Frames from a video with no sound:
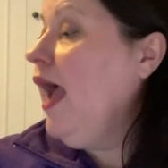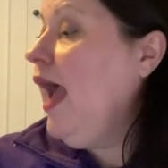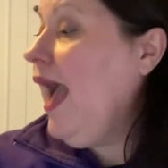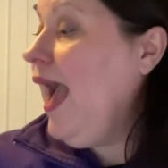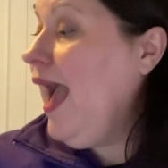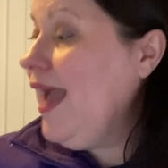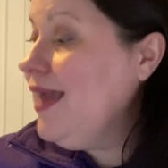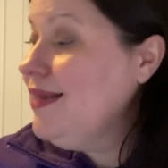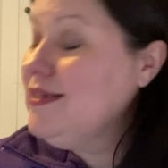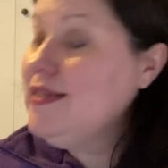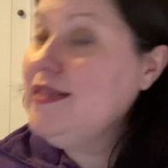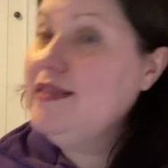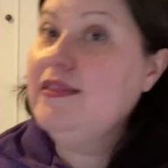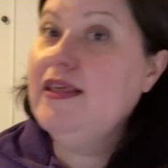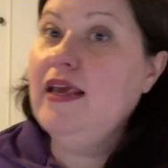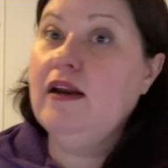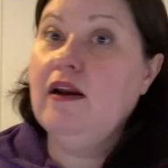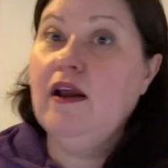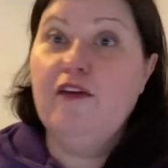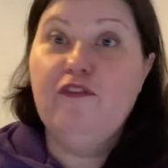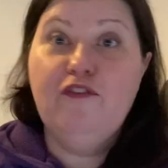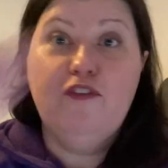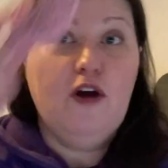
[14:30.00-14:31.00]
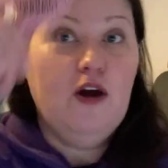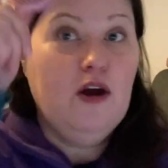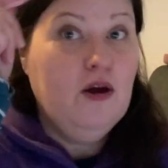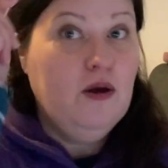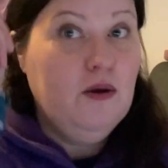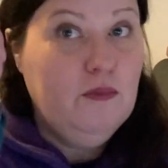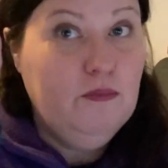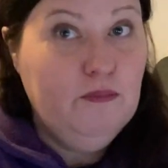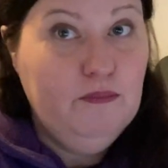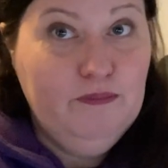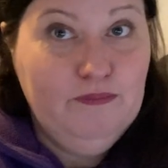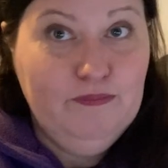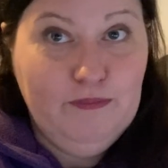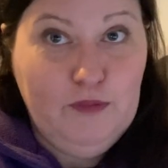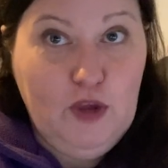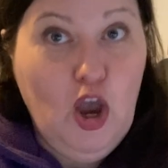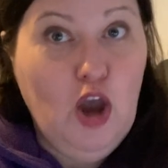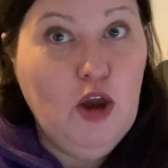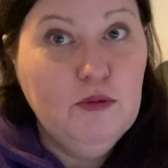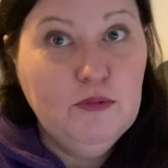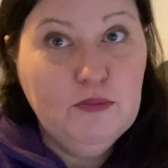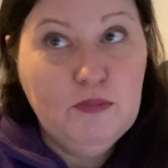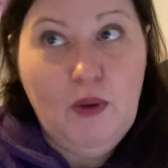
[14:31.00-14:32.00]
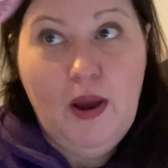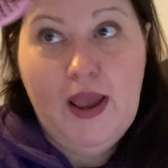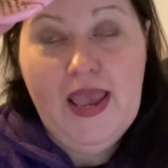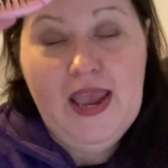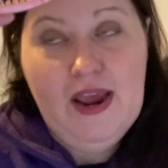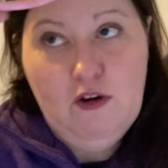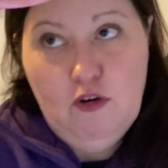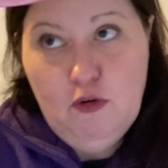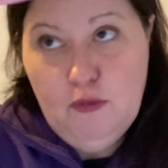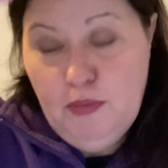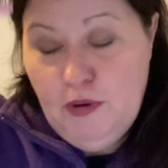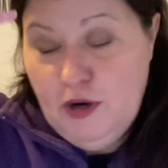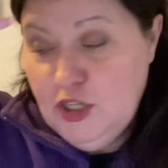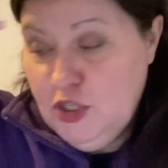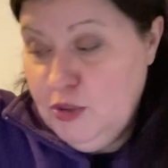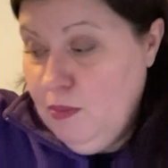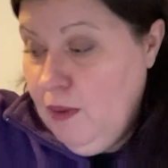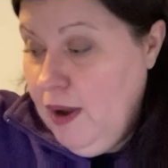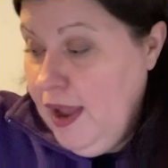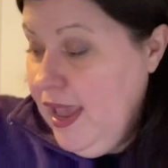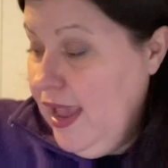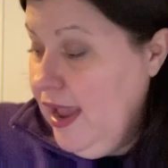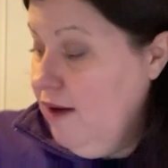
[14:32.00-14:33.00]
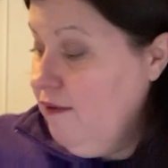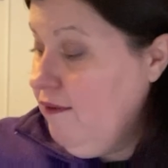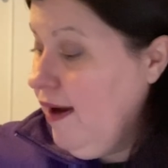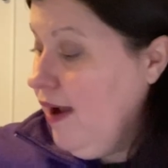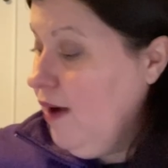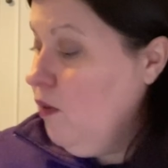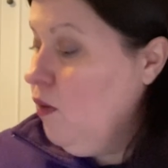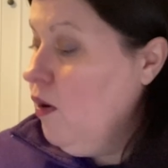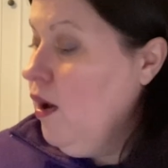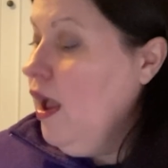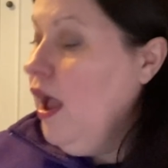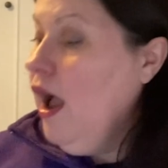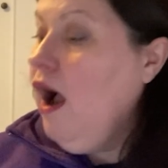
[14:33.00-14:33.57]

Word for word: and then I've combed my hair or brushed my hair out,